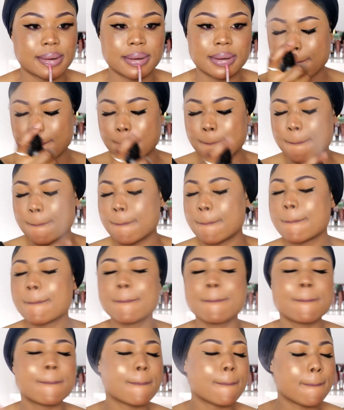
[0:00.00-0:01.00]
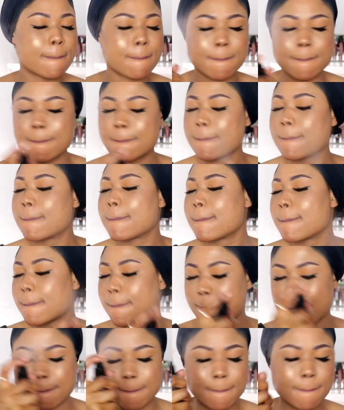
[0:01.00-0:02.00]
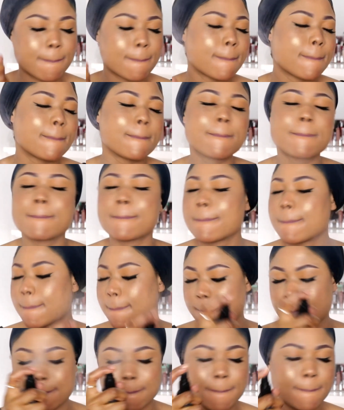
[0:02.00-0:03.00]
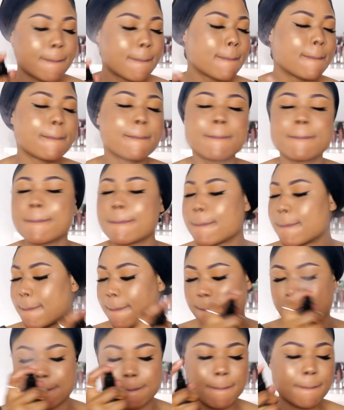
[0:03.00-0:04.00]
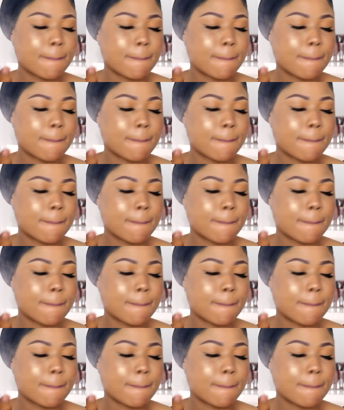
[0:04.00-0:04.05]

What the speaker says: It's time for setting spray, and I will be right back.